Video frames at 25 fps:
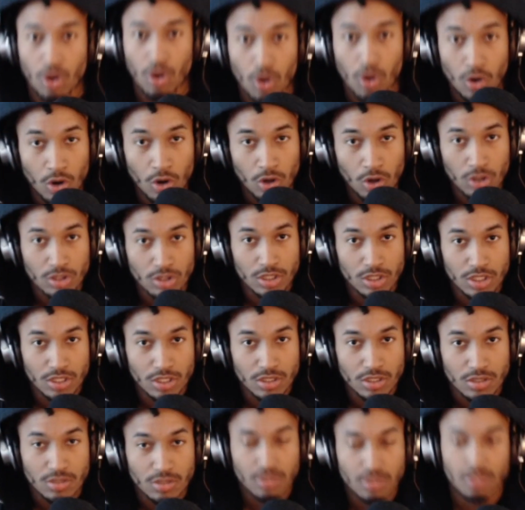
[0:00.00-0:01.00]
only.
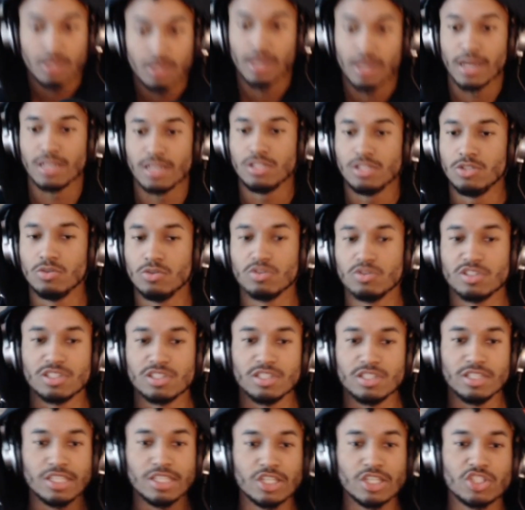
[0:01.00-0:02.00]
As you will
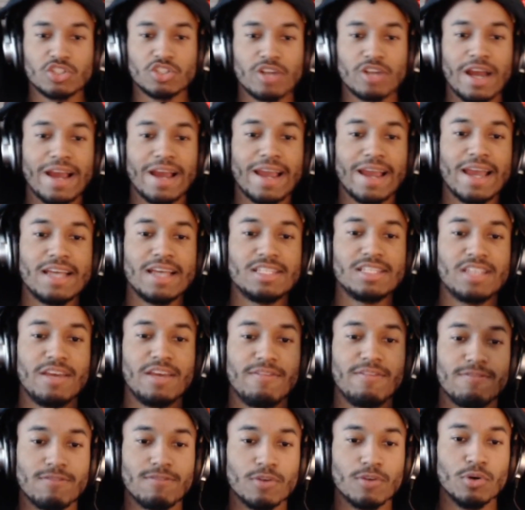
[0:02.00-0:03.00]
see, this track has a
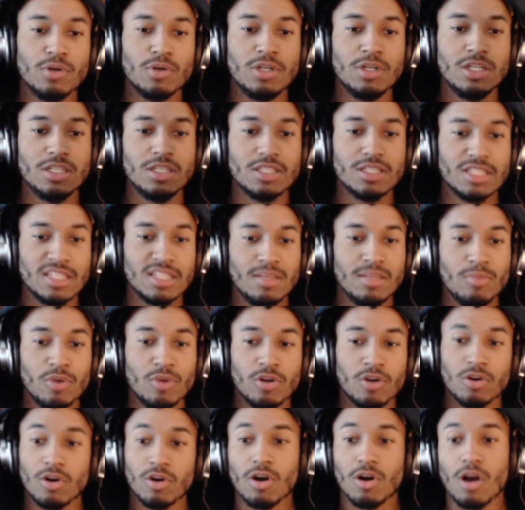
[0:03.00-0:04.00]
fruity
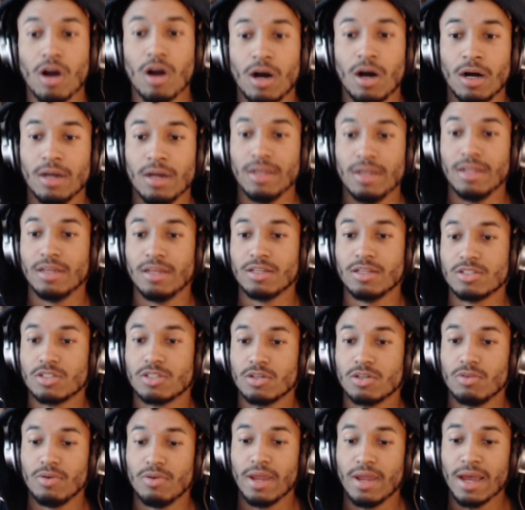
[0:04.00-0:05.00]
limiter on it.
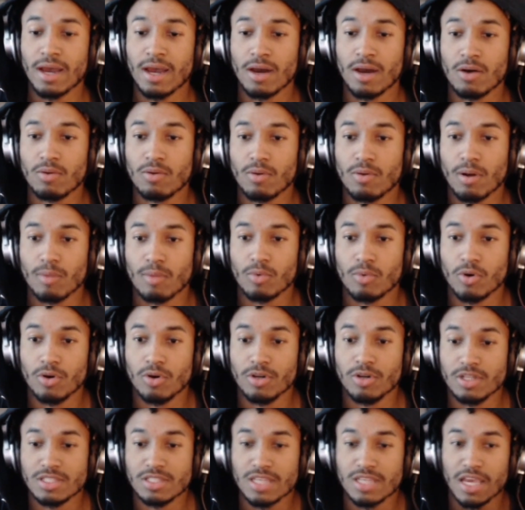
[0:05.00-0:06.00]
So now I'm
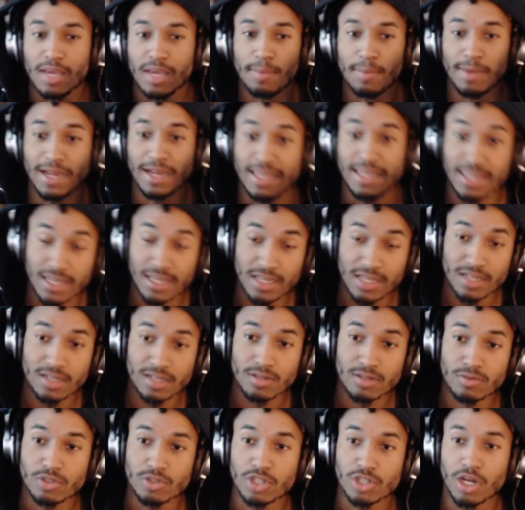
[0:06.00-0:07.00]
going to take my kick,
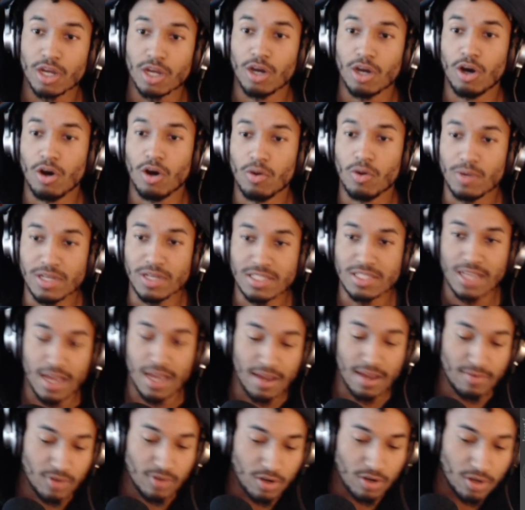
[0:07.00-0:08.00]
which I always
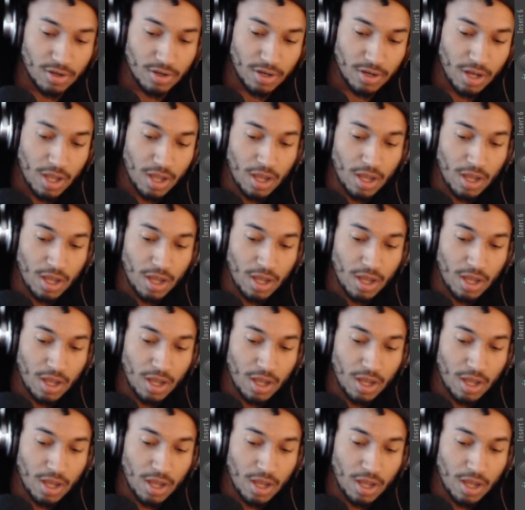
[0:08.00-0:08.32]
have on